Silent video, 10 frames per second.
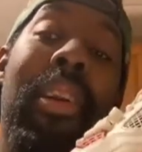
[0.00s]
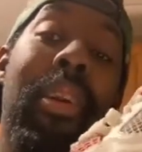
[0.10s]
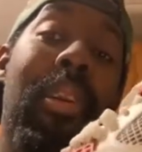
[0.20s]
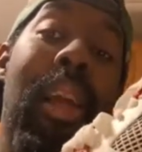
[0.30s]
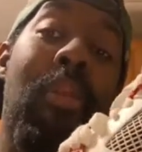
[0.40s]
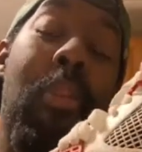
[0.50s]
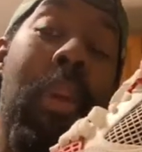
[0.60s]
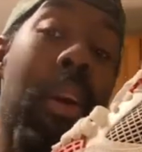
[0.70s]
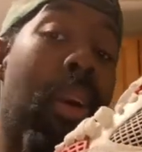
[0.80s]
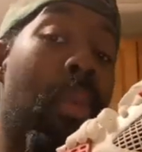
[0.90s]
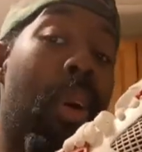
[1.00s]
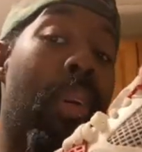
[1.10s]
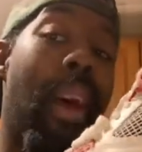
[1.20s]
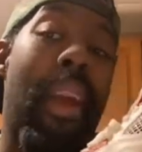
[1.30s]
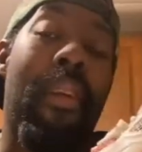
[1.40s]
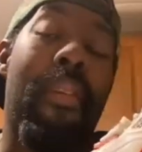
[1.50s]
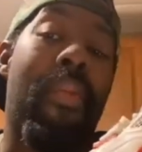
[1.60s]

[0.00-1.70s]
13 from the Goodwill like